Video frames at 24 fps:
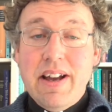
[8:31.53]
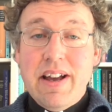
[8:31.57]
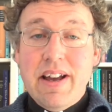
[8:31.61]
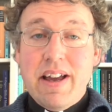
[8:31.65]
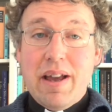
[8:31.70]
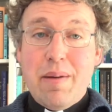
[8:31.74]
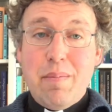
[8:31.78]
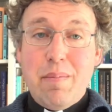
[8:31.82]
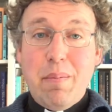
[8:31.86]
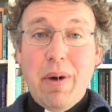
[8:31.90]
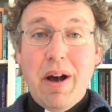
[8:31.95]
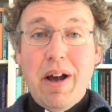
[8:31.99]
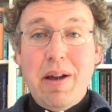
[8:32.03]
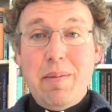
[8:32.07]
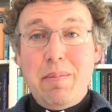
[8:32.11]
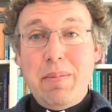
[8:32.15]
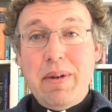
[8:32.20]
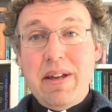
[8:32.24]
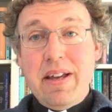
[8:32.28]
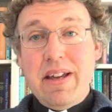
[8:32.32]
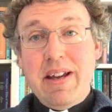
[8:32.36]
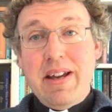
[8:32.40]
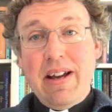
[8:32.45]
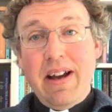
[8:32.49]
It might
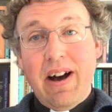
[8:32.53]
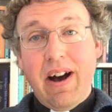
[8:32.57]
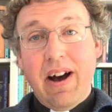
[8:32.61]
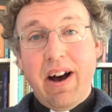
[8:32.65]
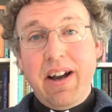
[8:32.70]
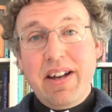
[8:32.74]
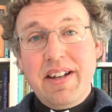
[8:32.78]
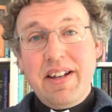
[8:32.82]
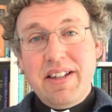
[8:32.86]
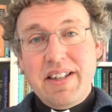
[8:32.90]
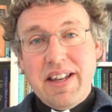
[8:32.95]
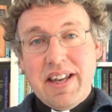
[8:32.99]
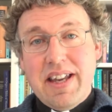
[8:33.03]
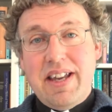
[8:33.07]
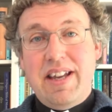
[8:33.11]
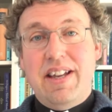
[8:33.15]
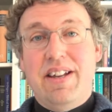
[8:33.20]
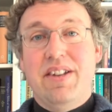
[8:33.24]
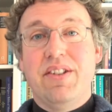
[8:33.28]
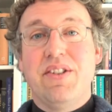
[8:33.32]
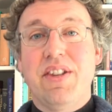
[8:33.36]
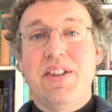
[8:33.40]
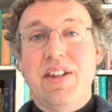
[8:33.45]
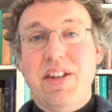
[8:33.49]
be
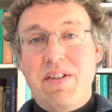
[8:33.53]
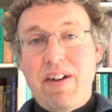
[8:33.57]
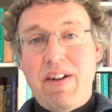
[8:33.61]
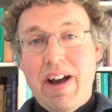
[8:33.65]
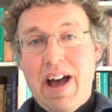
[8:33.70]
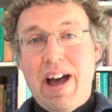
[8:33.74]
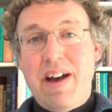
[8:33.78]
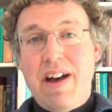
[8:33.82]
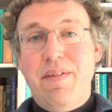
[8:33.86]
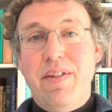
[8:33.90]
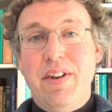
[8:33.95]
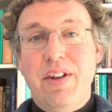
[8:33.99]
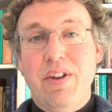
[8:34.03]
ideas that you have